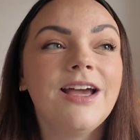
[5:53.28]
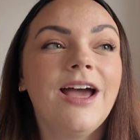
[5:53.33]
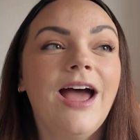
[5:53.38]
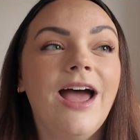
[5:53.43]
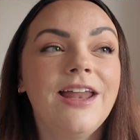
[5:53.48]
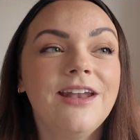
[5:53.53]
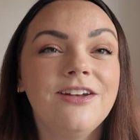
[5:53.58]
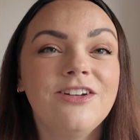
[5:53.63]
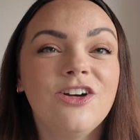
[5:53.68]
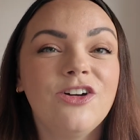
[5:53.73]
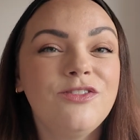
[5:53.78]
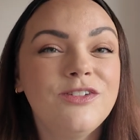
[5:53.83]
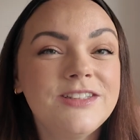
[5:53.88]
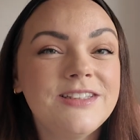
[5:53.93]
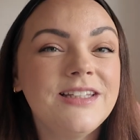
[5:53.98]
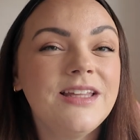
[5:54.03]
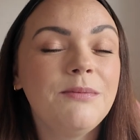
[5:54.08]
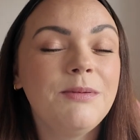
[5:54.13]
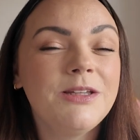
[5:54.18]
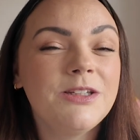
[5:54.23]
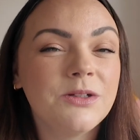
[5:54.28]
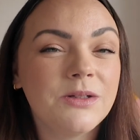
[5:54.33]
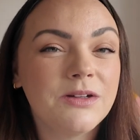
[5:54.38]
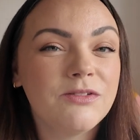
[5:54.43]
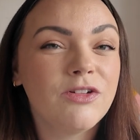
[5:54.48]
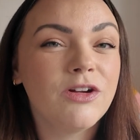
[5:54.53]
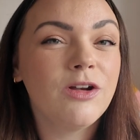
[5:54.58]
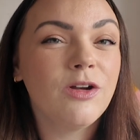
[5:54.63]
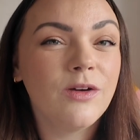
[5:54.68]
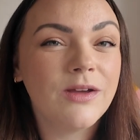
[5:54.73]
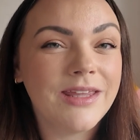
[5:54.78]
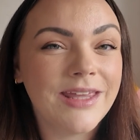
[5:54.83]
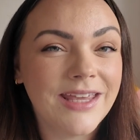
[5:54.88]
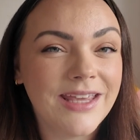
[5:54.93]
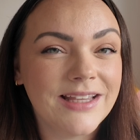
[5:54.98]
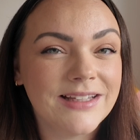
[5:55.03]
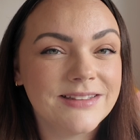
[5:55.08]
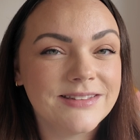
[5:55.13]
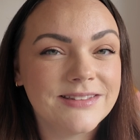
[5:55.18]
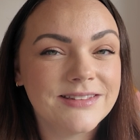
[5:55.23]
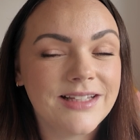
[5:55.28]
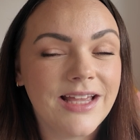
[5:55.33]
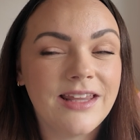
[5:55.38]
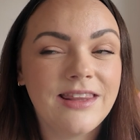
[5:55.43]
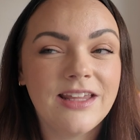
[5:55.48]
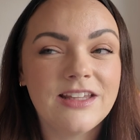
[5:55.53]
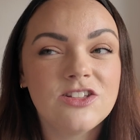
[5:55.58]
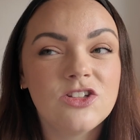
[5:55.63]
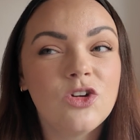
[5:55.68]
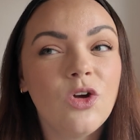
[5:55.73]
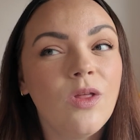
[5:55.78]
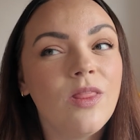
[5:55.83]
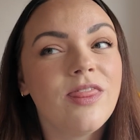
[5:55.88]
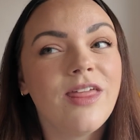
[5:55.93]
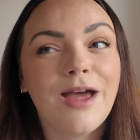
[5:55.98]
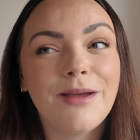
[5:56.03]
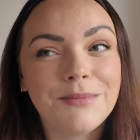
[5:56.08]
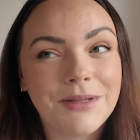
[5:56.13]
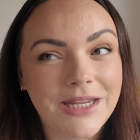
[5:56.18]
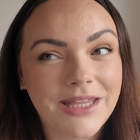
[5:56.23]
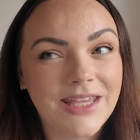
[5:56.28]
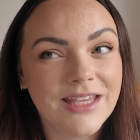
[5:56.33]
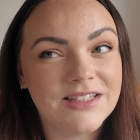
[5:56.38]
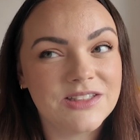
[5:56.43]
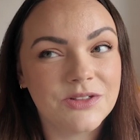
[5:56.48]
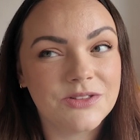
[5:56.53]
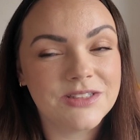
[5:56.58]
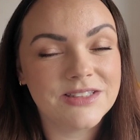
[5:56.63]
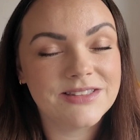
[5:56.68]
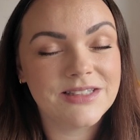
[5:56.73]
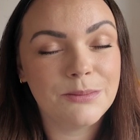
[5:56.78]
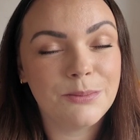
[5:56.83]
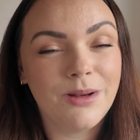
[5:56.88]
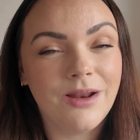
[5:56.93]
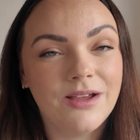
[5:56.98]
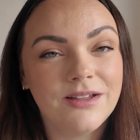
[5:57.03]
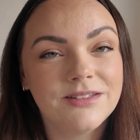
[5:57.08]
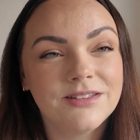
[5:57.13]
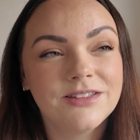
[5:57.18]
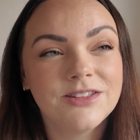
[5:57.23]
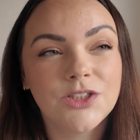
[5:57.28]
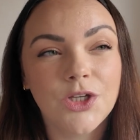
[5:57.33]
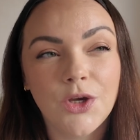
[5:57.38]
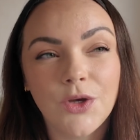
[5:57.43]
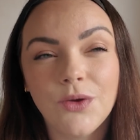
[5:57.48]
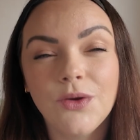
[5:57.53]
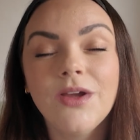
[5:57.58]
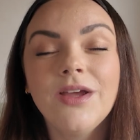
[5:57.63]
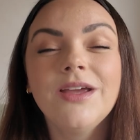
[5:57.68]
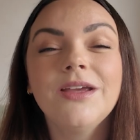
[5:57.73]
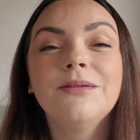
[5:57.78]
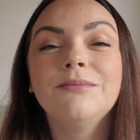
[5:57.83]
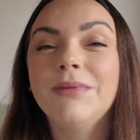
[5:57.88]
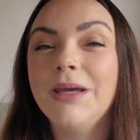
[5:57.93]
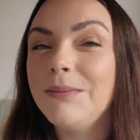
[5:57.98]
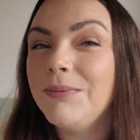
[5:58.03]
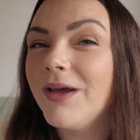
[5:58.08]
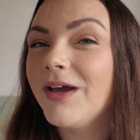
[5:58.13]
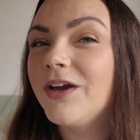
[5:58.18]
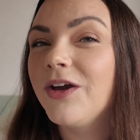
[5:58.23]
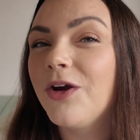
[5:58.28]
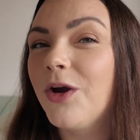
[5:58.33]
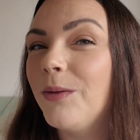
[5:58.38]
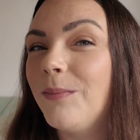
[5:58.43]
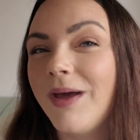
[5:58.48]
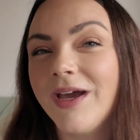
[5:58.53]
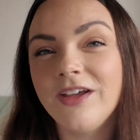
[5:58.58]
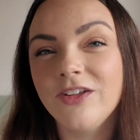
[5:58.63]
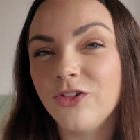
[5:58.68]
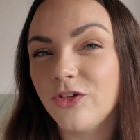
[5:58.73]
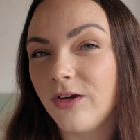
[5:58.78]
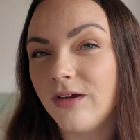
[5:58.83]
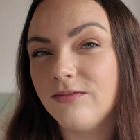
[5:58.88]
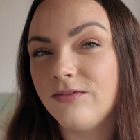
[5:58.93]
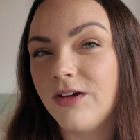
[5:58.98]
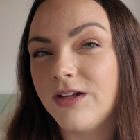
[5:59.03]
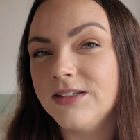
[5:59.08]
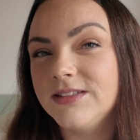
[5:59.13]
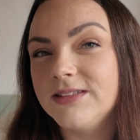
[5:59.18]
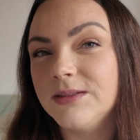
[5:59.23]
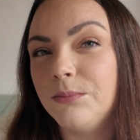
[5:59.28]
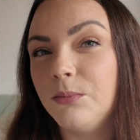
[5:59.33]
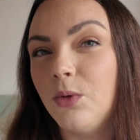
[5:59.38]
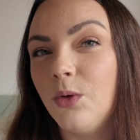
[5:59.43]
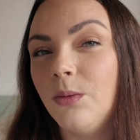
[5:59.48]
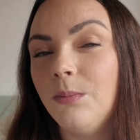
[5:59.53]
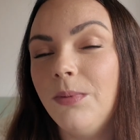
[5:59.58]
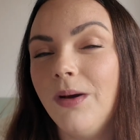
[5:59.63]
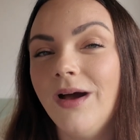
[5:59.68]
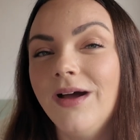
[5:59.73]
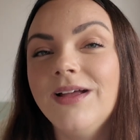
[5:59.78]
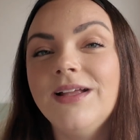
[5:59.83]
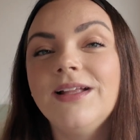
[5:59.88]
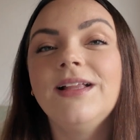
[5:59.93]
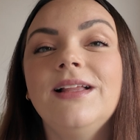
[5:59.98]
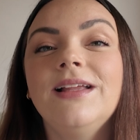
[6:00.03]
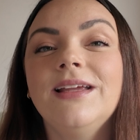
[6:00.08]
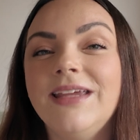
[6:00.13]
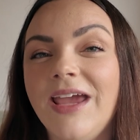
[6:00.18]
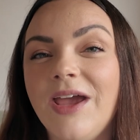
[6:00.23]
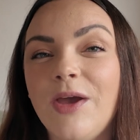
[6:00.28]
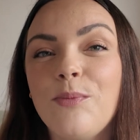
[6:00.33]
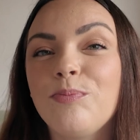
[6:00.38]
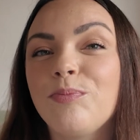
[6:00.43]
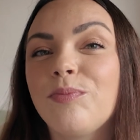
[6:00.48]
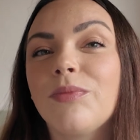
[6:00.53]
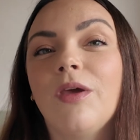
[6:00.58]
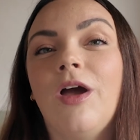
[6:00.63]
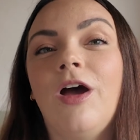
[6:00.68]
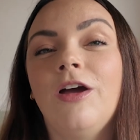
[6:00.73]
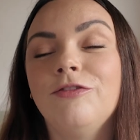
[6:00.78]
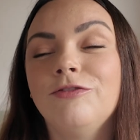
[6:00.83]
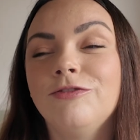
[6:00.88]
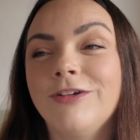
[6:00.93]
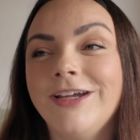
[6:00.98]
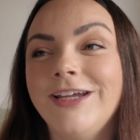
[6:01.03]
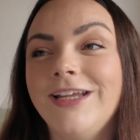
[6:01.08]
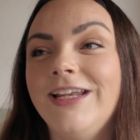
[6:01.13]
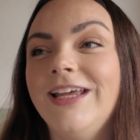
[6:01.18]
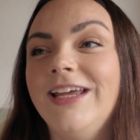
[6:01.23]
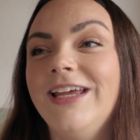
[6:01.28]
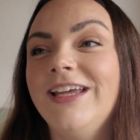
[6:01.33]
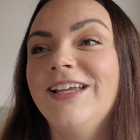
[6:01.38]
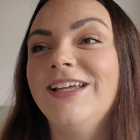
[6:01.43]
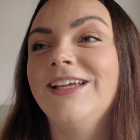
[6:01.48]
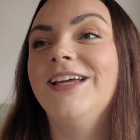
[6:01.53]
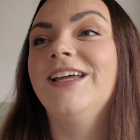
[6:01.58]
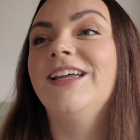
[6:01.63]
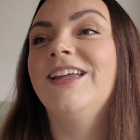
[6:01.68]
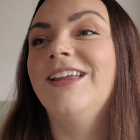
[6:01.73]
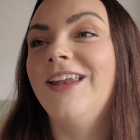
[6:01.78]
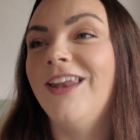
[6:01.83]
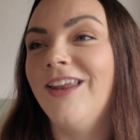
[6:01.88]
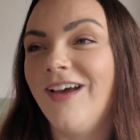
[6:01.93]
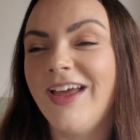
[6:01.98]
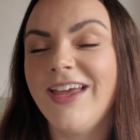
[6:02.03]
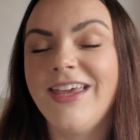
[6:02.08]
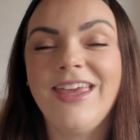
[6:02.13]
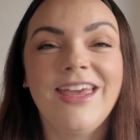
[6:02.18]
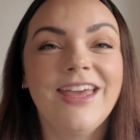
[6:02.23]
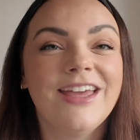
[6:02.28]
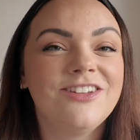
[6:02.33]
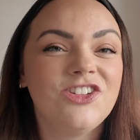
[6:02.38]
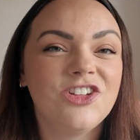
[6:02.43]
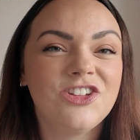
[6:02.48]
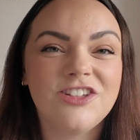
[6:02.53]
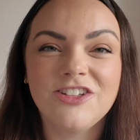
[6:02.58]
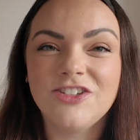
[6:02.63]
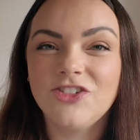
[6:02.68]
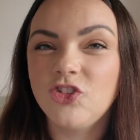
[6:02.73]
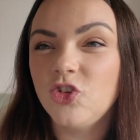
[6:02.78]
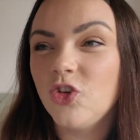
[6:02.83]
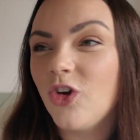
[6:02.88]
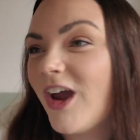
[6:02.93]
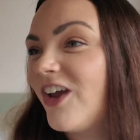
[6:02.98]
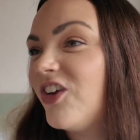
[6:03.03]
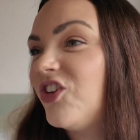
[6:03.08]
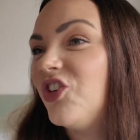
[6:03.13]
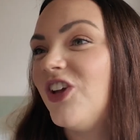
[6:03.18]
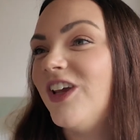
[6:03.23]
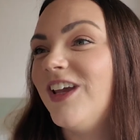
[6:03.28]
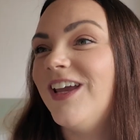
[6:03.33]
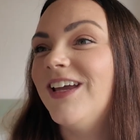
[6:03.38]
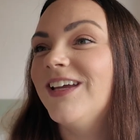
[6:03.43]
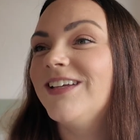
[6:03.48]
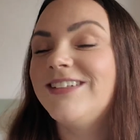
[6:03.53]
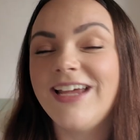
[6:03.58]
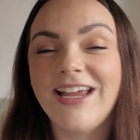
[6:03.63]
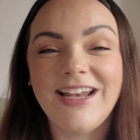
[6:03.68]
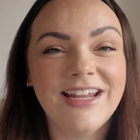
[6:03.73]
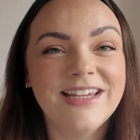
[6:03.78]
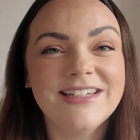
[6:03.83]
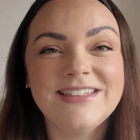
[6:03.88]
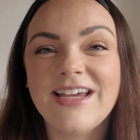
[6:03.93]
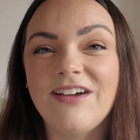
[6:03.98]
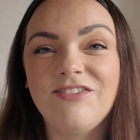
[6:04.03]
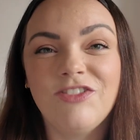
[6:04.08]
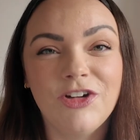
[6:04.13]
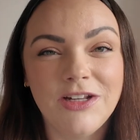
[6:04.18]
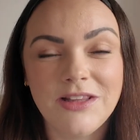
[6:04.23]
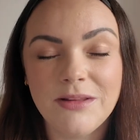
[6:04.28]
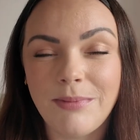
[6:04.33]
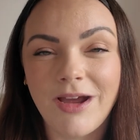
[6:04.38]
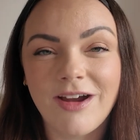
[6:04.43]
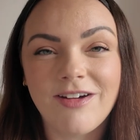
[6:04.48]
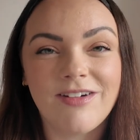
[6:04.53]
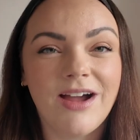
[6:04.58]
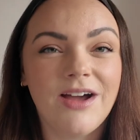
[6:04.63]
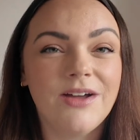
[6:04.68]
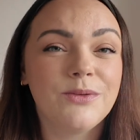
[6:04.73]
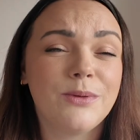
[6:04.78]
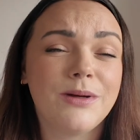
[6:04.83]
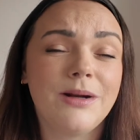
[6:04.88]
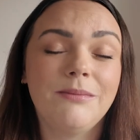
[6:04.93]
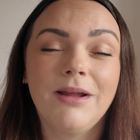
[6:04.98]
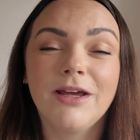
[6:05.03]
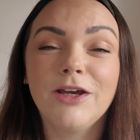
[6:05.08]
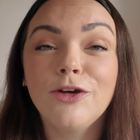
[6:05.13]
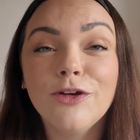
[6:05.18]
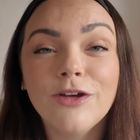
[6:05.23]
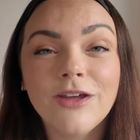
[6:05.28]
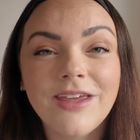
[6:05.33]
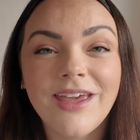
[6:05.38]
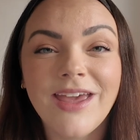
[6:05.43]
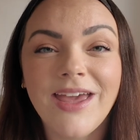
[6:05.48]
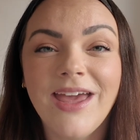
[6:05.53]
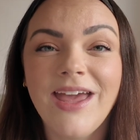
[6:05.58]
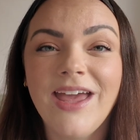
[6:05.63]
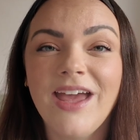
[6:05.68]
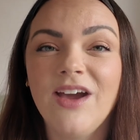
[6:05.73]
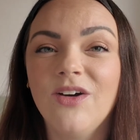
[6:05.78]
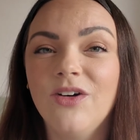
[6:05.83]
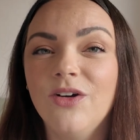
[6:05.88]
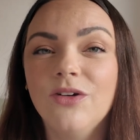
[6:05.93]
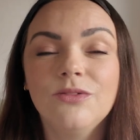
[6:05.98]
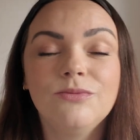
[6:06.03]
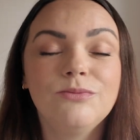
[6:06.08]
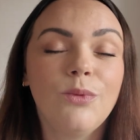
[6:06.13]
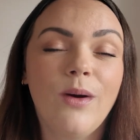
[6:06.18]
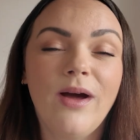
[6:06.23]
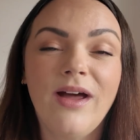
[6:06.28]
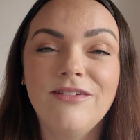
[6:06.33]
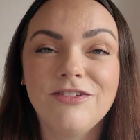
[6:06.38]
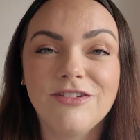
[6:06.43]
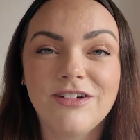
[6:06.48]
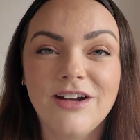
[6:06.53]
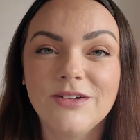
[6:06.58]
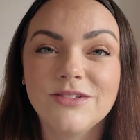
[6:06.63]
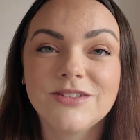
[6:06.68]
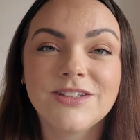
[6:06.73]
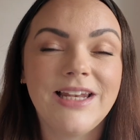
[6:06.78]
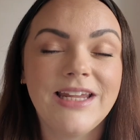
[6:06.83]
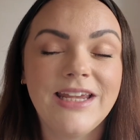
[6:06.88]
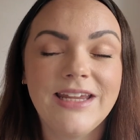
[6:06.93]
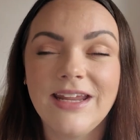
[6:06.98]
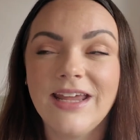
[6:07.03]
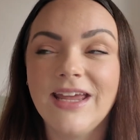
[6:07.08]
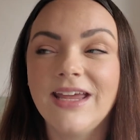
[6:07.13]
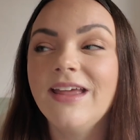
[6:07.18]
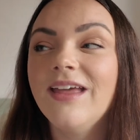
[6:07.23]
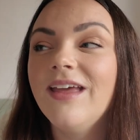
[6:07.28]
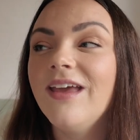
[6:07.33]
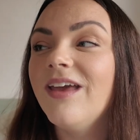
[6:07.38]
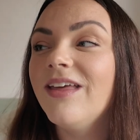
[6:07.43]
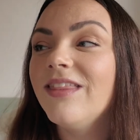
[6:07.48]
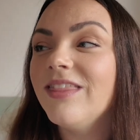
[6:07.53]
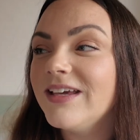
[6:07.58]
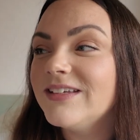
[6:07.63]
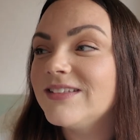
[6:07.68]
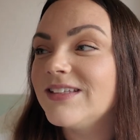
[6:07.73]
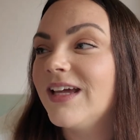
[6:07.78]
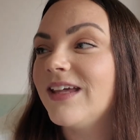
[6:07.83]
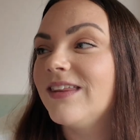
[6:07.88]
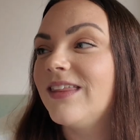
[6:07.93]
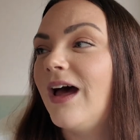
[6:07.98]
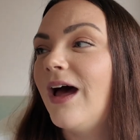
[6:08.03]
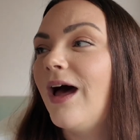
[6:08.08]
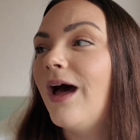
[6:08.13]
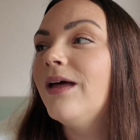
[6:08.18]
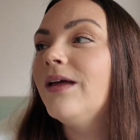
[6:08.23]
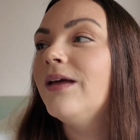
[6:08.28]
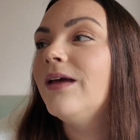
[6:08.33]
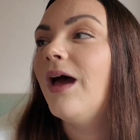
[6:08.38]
And obviously they've been doing it for a lot of years, and there's not that many years on Disney Plus. So maybe I could go back and try and find some more. But yeah, I really like it. Just as trashy telly to have on in the background when I'm like cooking or whatever else, cleaning, things like that.